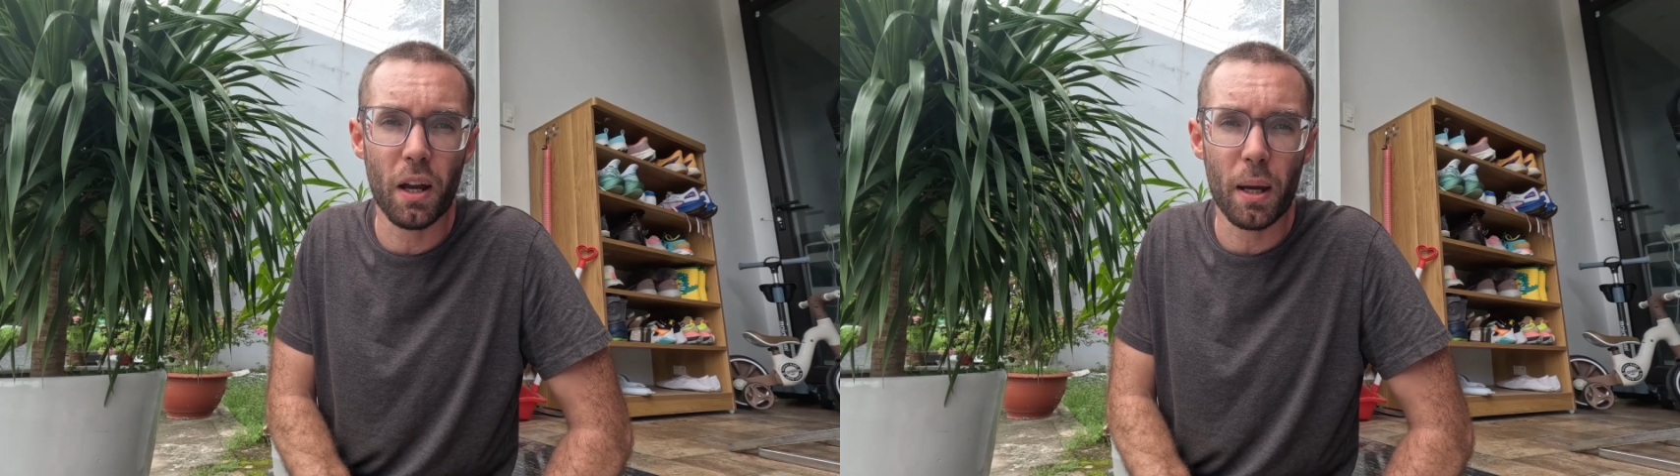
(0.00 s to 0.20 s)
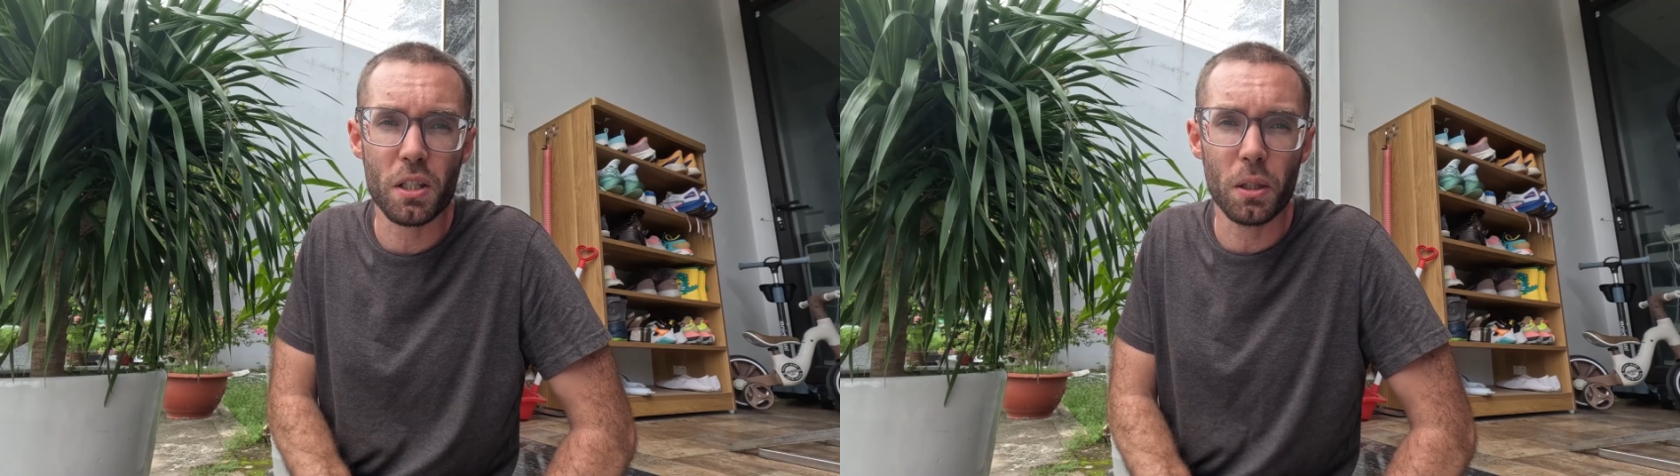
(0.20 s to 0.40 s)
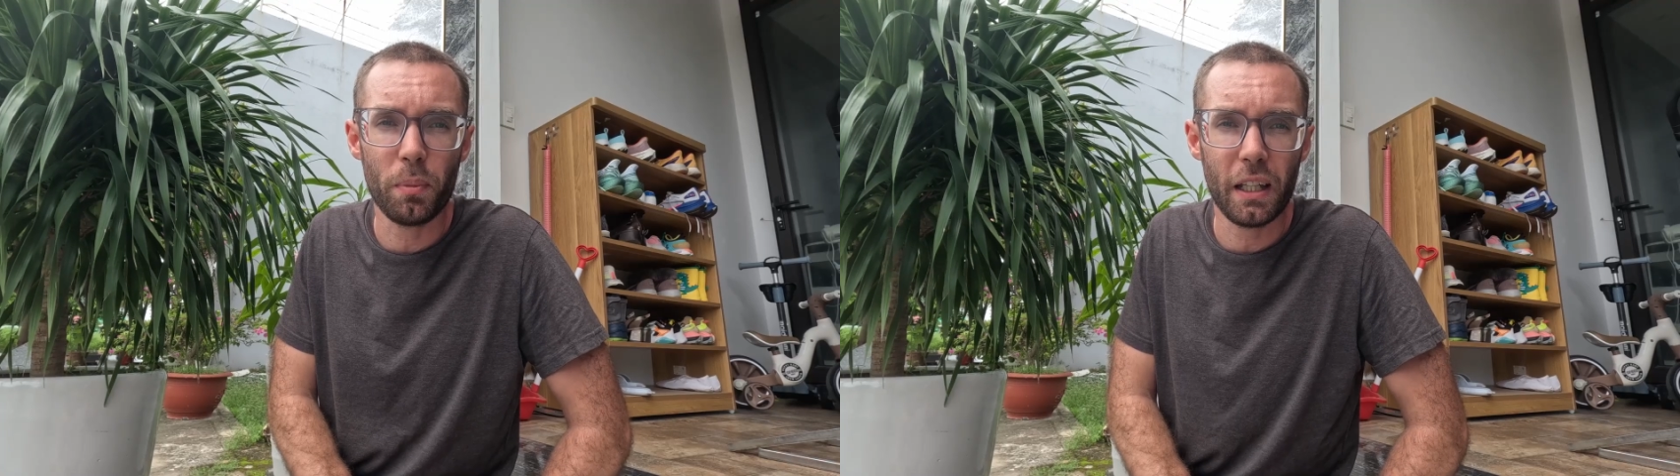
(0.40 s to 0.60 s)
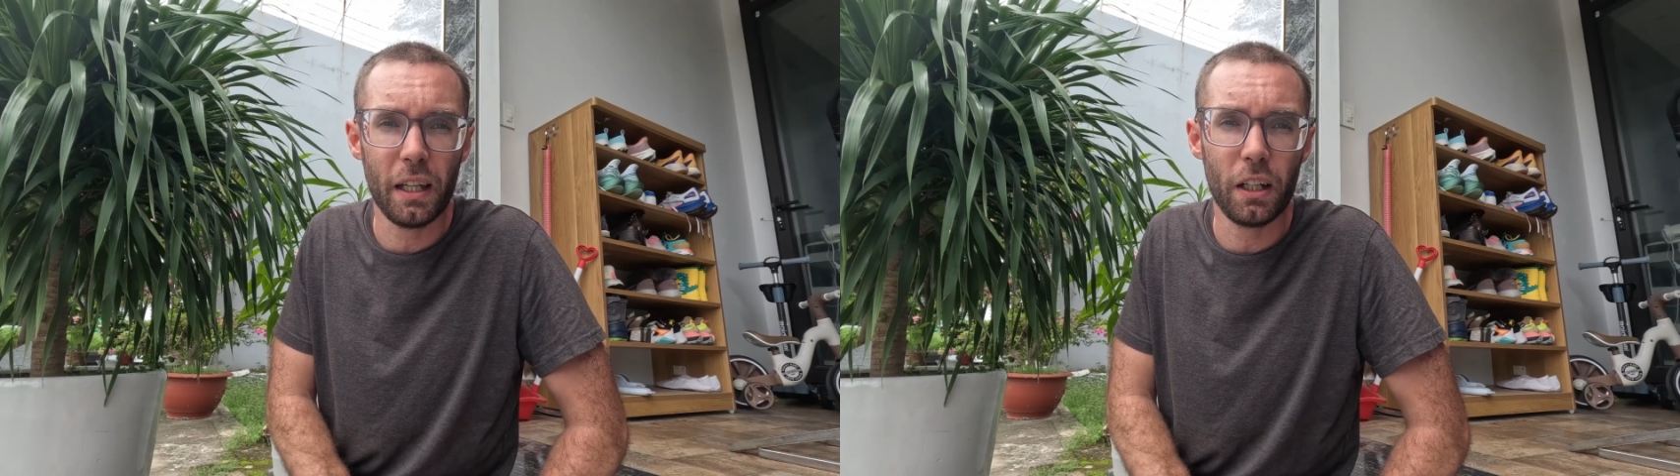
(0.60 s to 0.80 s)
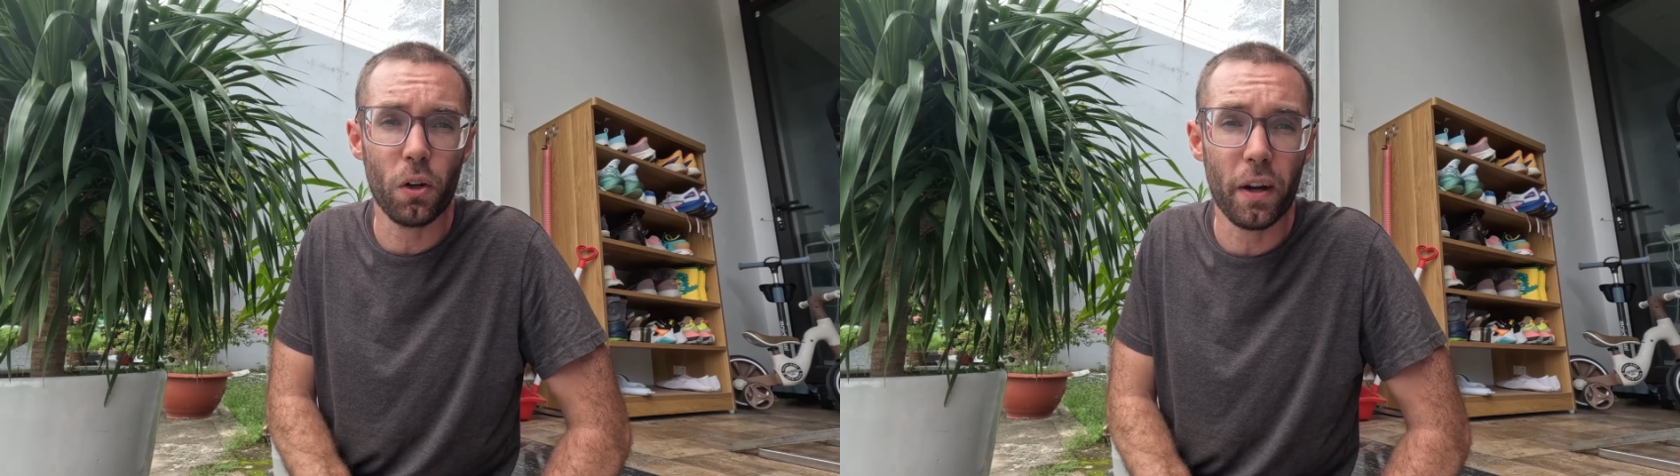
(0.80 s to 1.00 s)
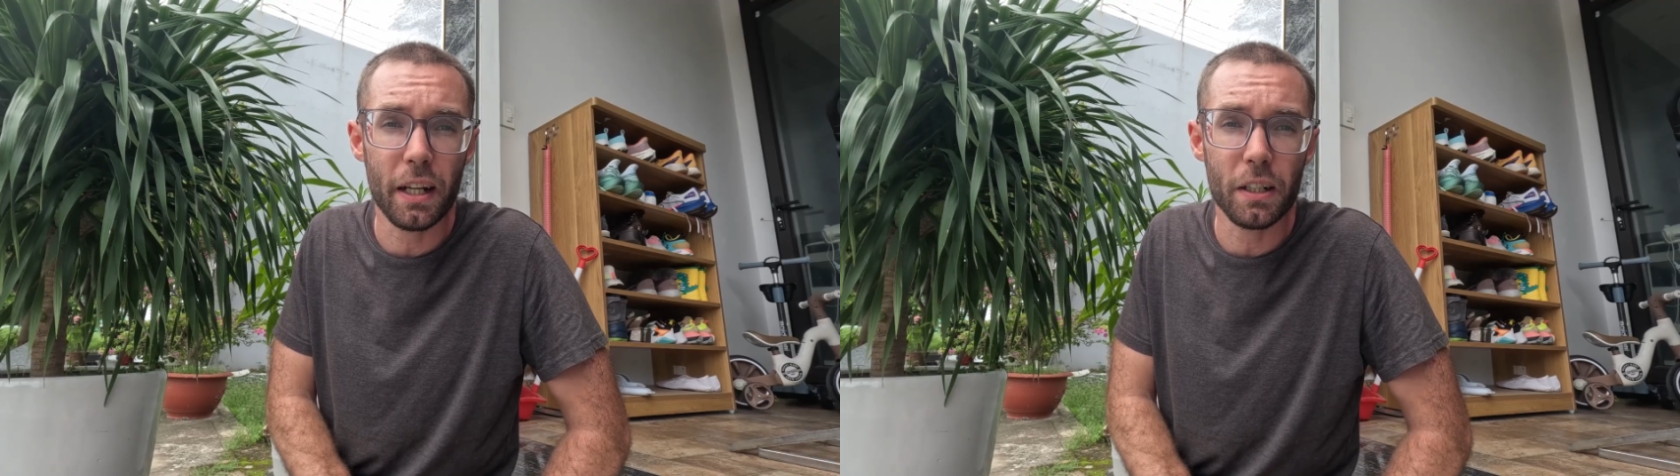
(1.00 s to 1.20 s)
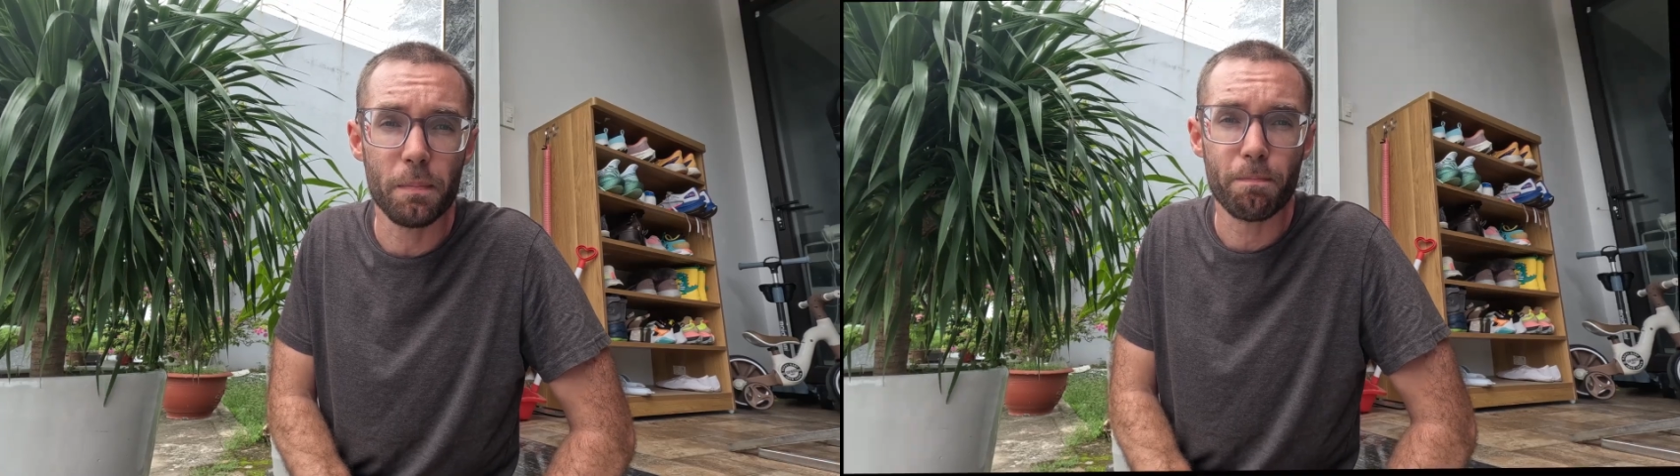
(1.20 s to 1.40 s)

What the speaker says: reps at the beginning or end.